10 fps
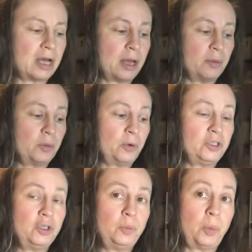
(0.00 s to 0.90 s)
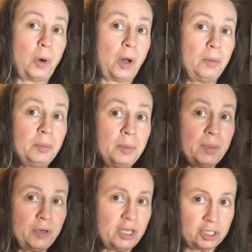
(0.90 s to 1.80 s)
I'm going to probably
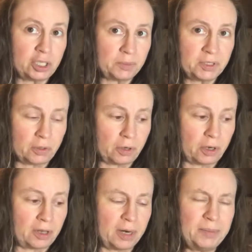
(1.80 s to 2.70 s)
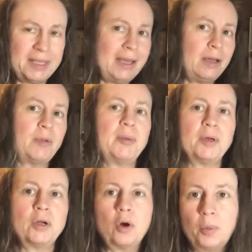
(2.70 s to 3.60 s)
put a gemstone on that. I'm thinking maybe
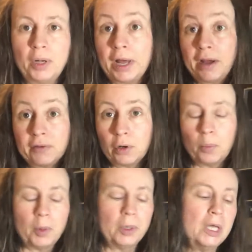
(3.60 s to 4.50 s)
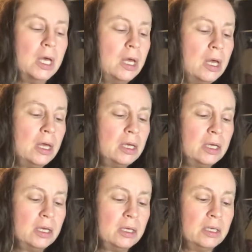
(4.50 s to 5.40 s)
an opal. I have an opal.
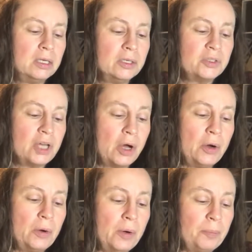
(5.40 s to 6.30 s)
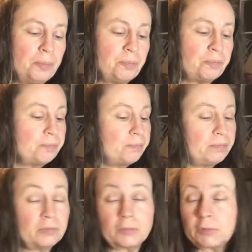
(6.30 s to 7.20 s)
So
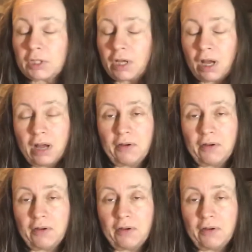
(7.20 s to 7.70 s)
I've